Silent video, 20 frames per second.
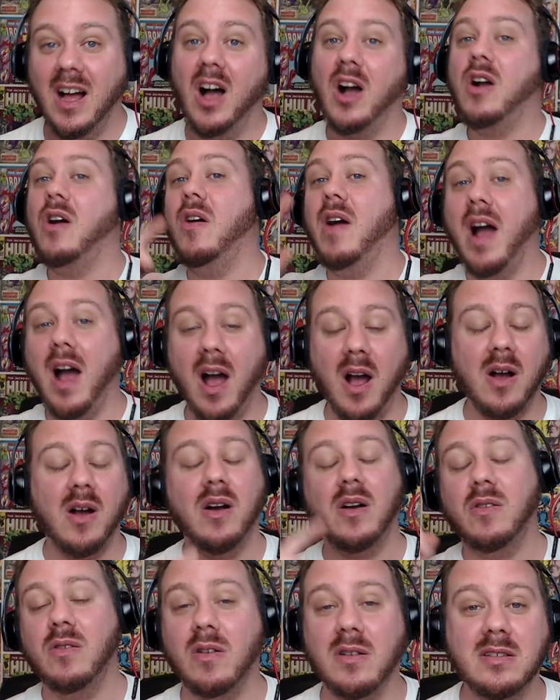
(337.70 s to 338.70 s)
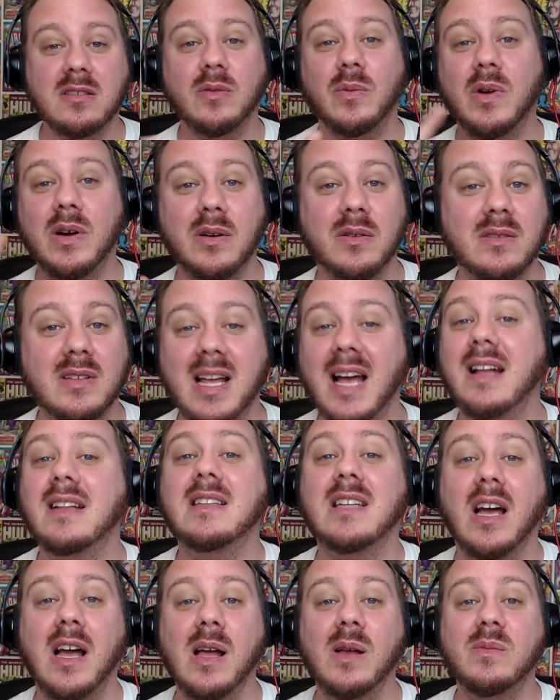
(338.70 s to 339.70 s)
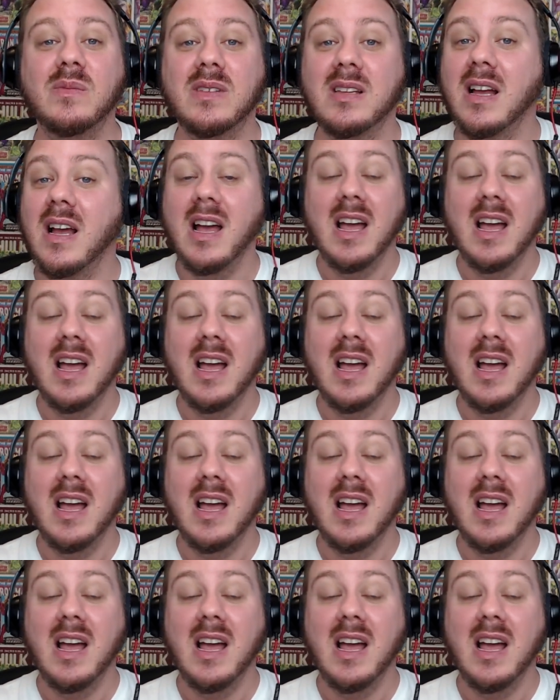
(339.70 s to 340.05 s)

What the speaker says: across the world 10 times